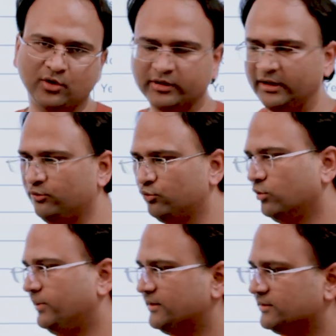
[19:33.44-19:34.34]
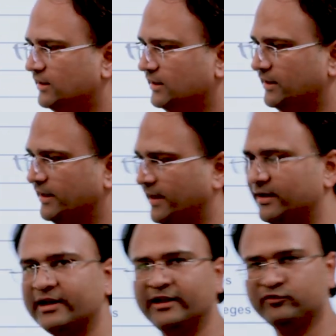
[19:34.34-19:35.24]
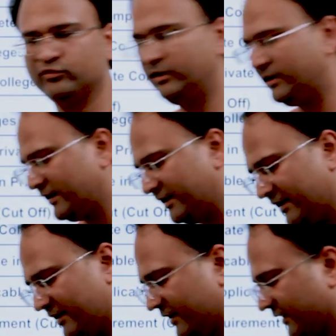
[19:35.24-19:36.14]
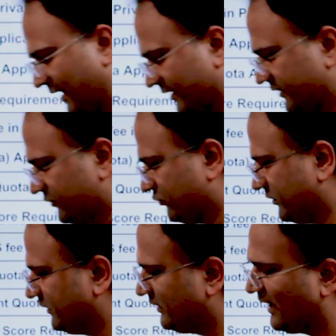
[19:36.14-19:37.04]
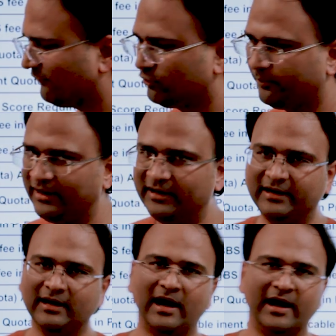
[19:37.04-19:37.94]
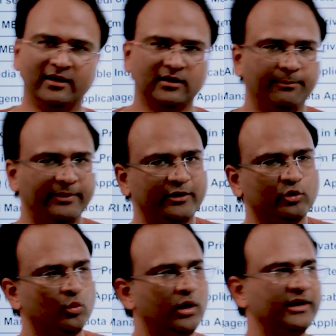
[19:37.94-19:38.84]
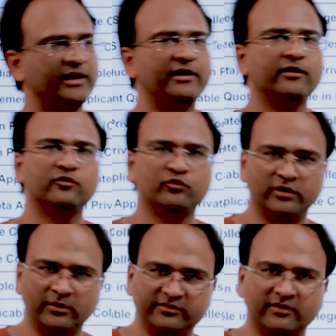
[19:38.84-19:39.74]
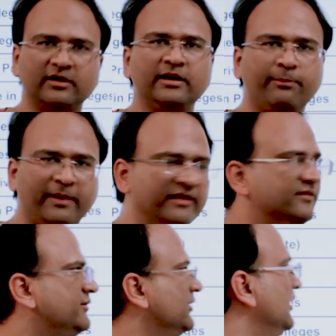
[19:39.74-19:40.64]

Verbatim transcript: Okay, you being the NRI student and NRI category student, they have to pay a little higher compared to what an Indian student generally pays.